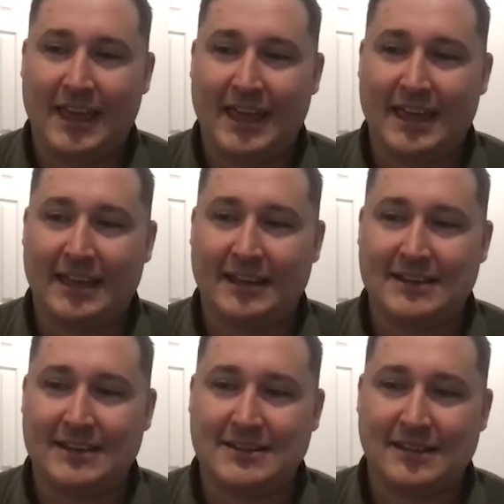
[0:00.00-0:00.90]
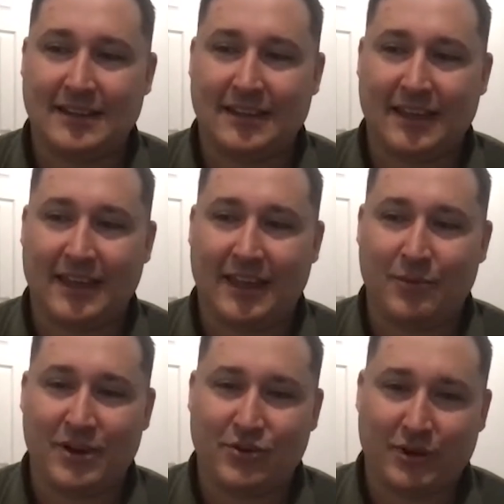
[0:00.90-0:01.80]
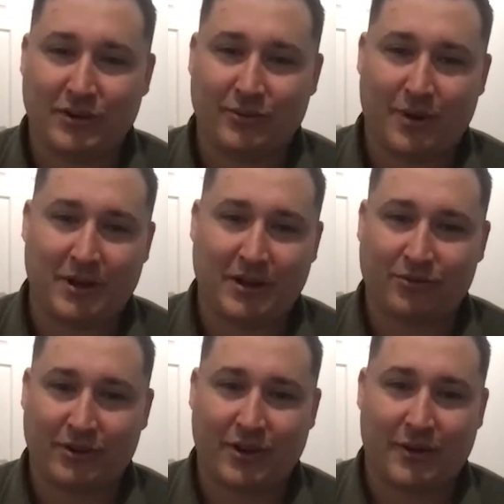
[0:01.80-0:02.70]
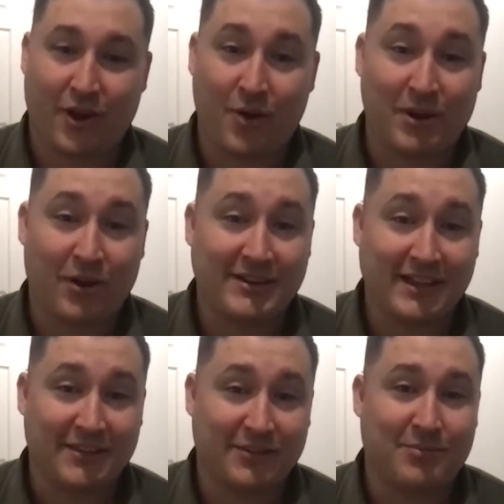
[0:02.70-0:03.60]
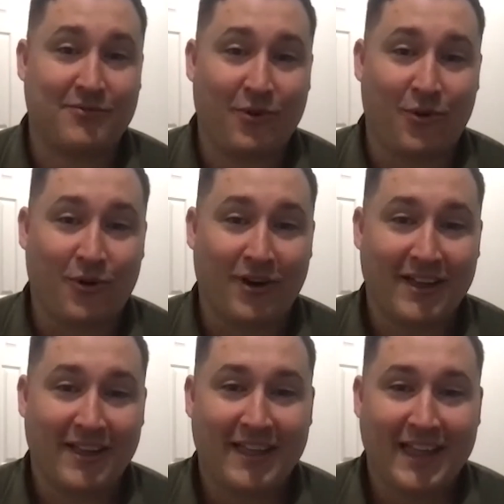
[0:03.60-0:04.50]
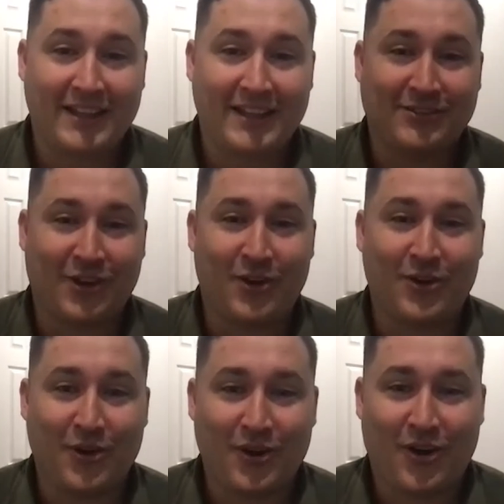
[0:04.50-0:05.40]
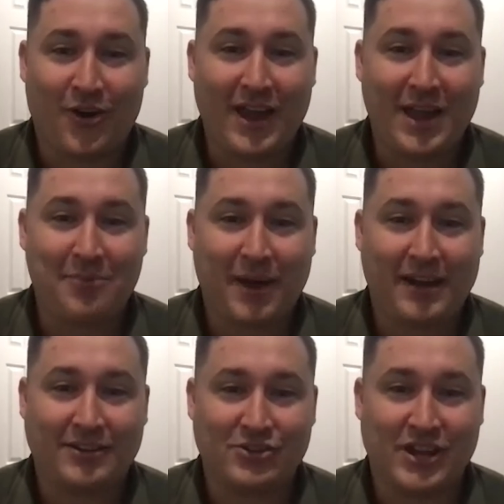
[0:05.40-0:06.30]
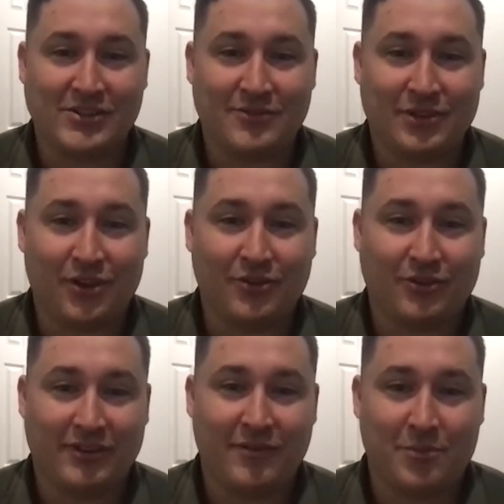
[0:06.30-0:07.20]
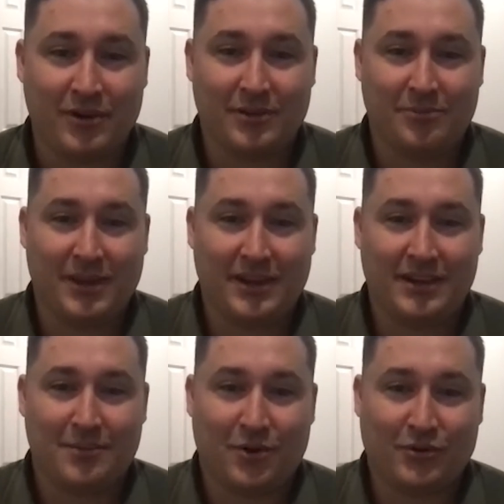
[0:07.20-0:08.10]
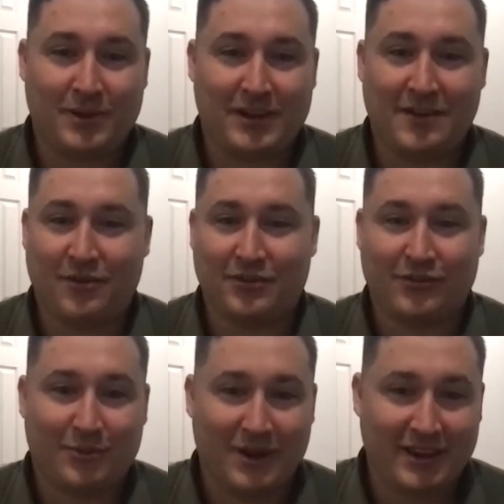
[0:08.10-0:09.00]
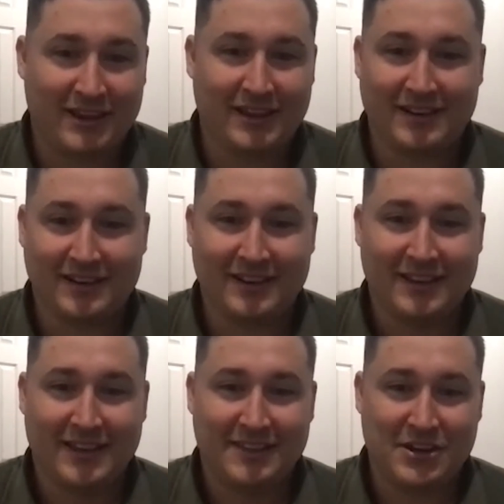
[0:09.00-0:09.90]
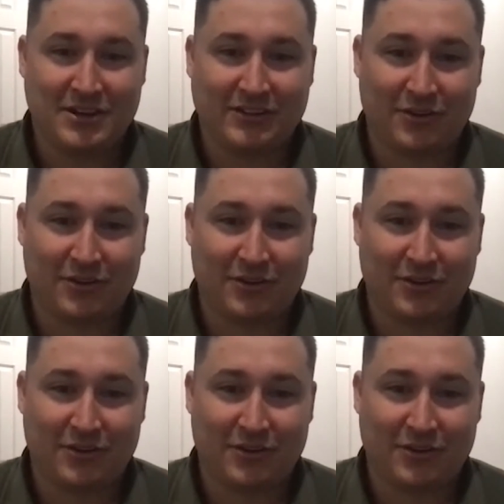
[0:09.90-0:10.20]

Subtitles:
And we had a 22-hour bus ride going home. And I'd done this before. And so I had packed a change of clothes because everybody had been in the mosh pit, everyone's sweaty, and then you're going to sit